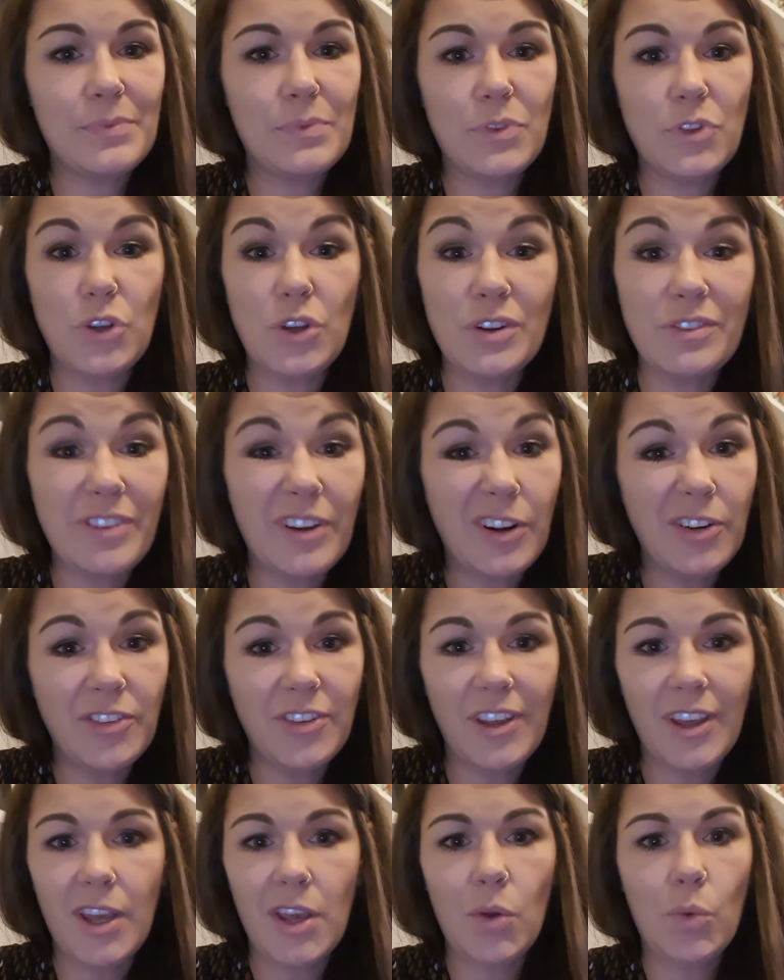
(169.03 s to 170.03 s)

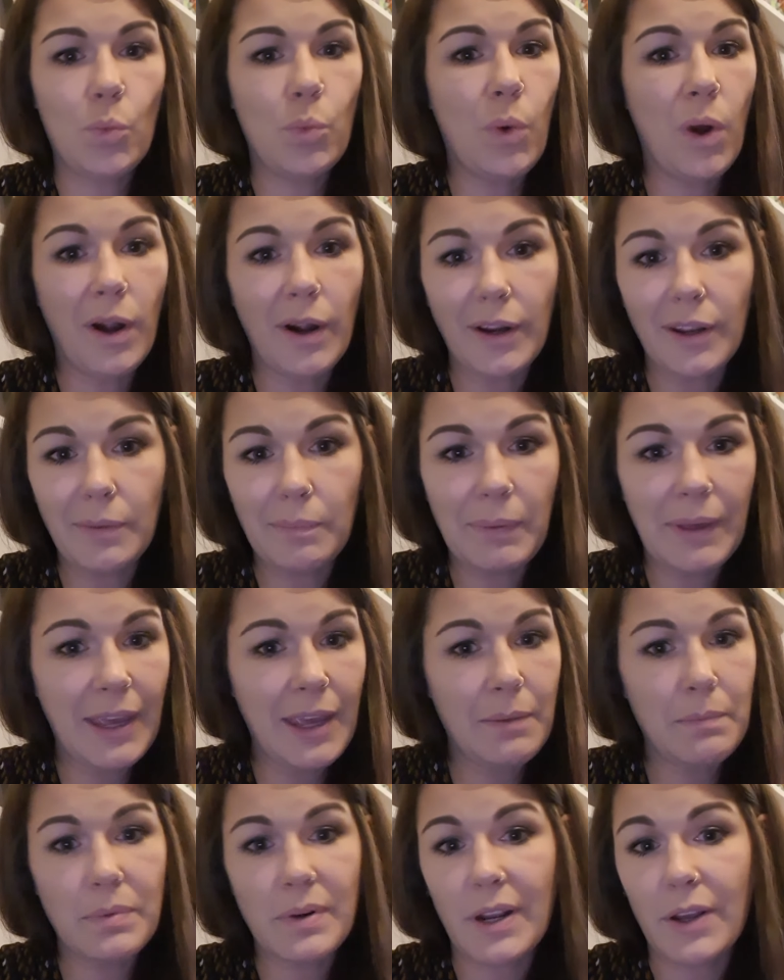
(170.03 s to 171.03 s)
University work
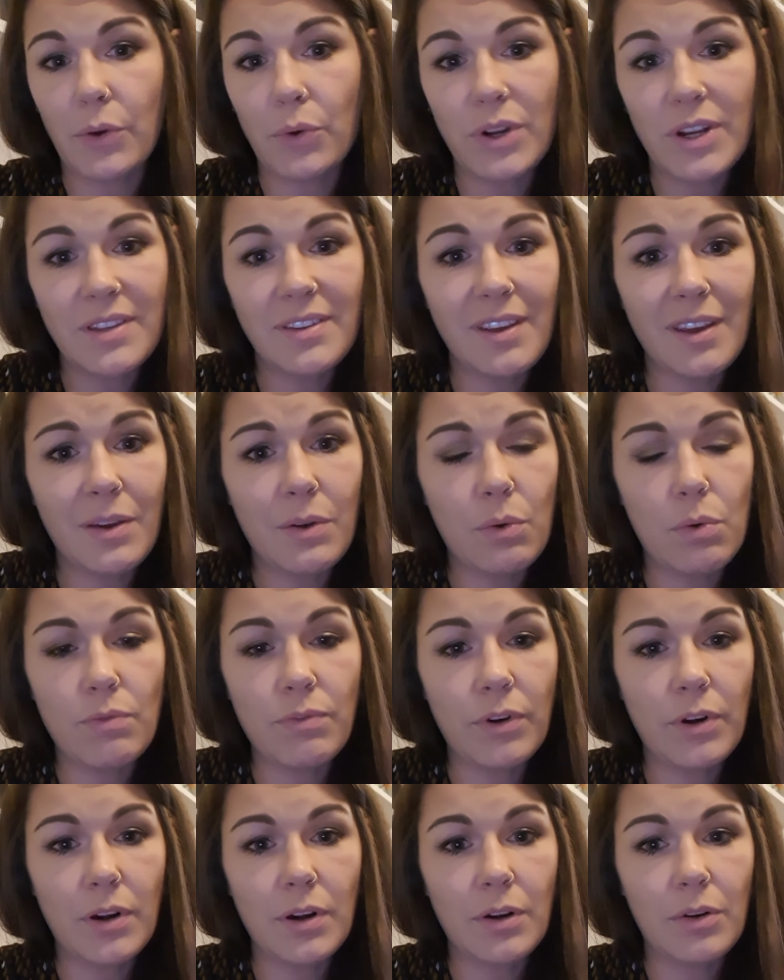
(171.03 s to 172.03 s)
became priority
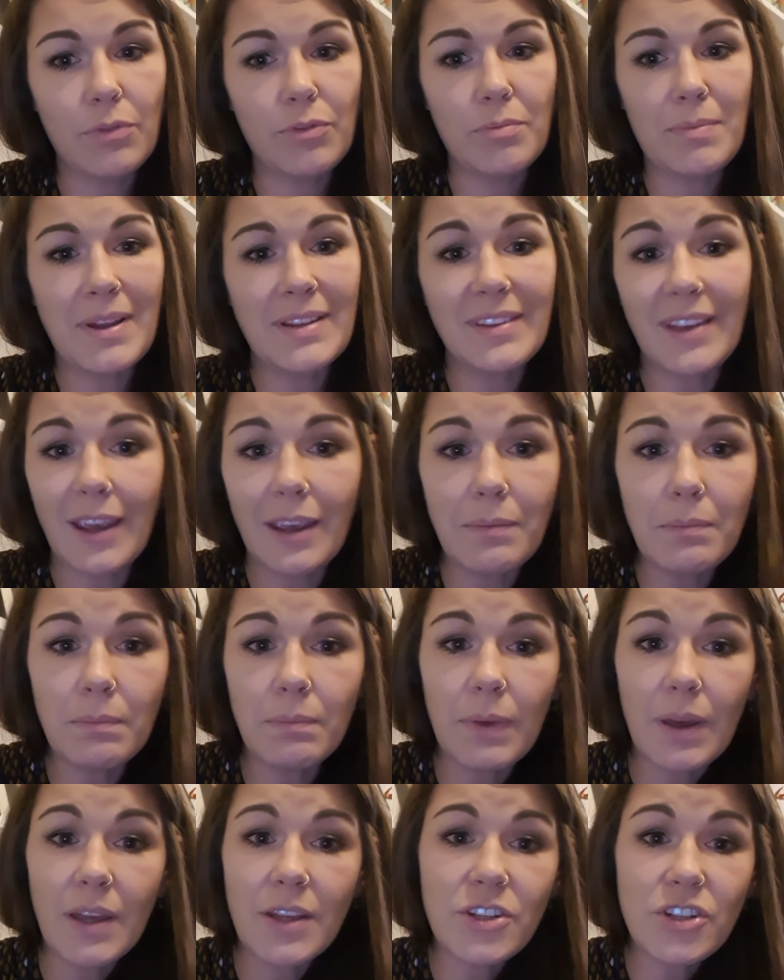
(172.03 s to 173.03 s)
over my
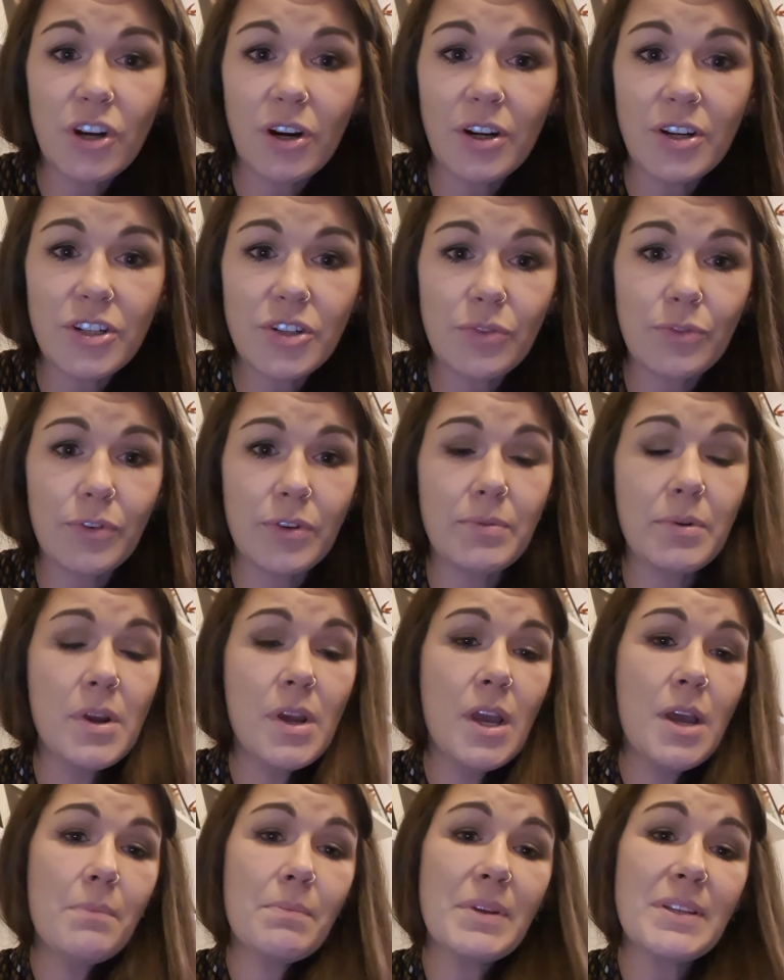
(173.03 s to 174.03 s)
time at church, over
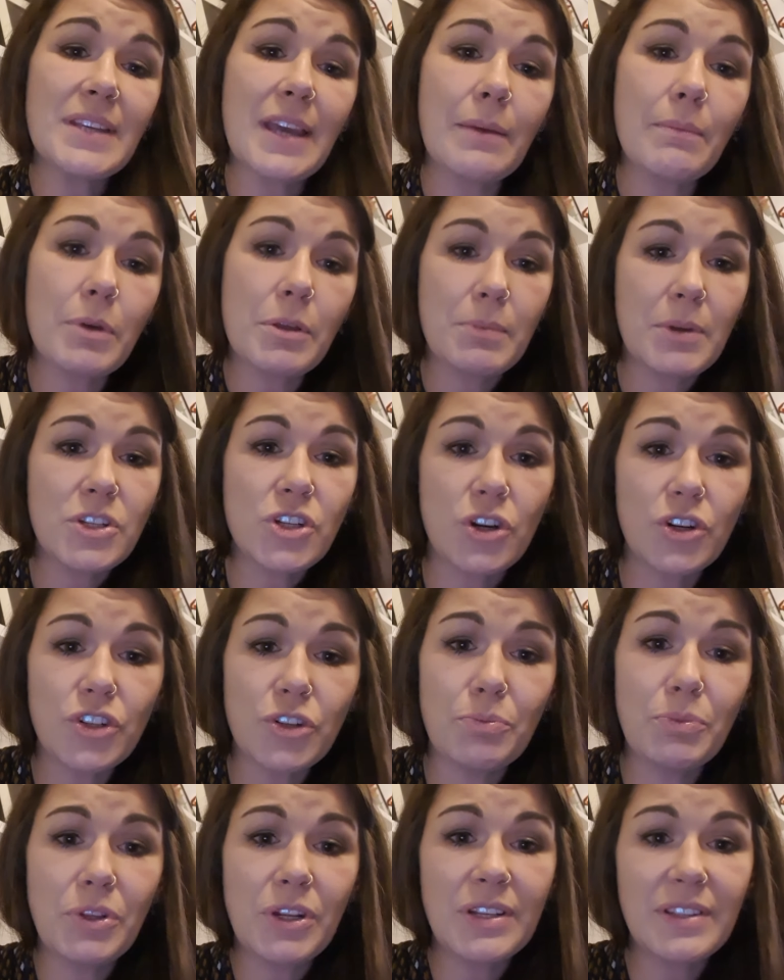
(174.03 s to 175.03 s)
my time with my church
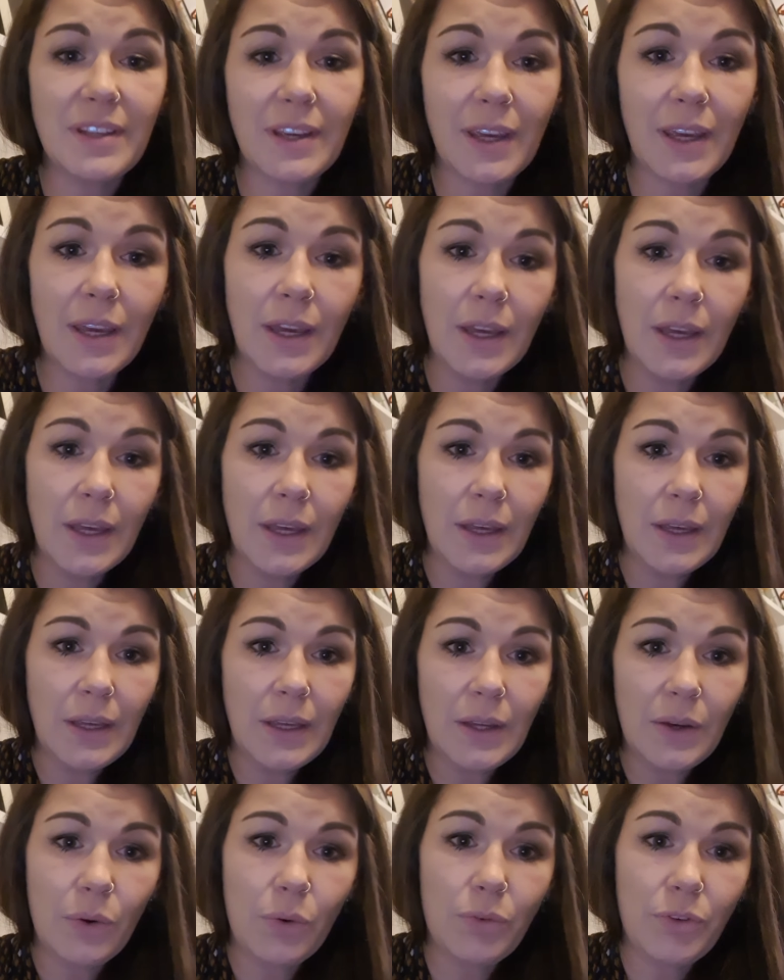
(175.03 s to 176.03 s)
community,
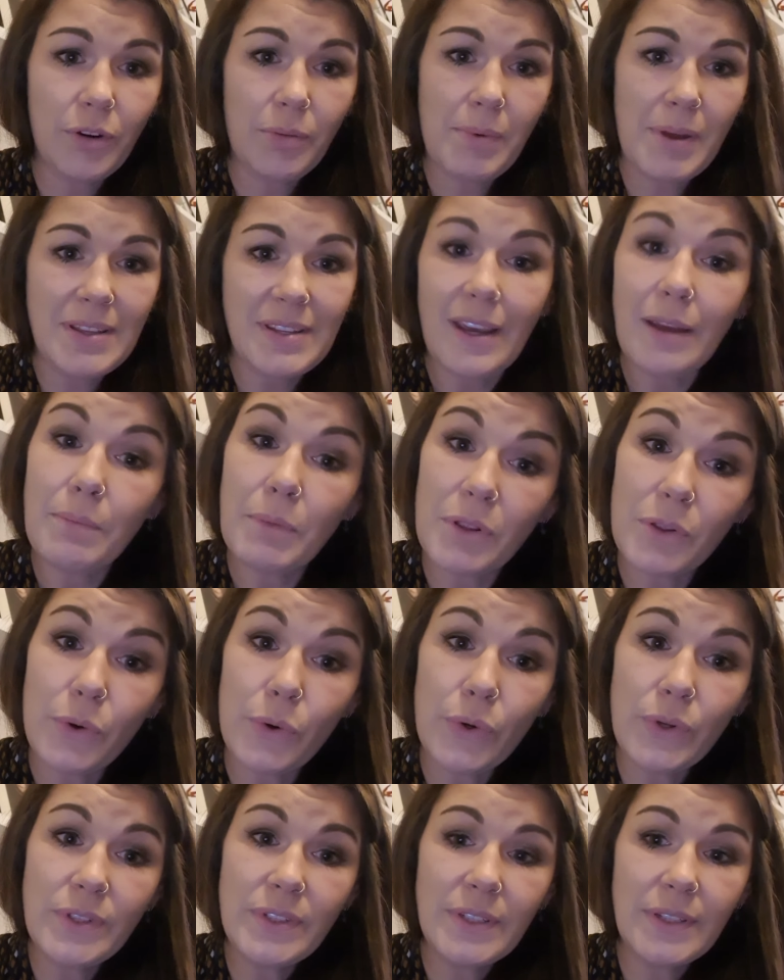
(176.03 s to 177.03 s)
over my time with
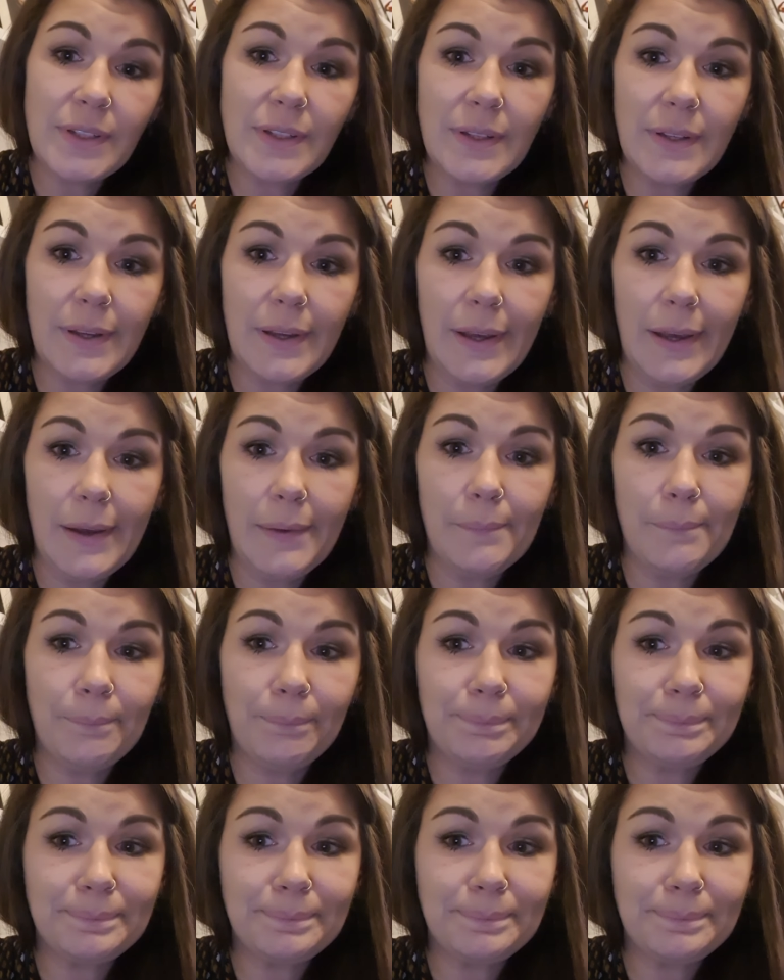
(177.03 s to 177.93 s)
God. And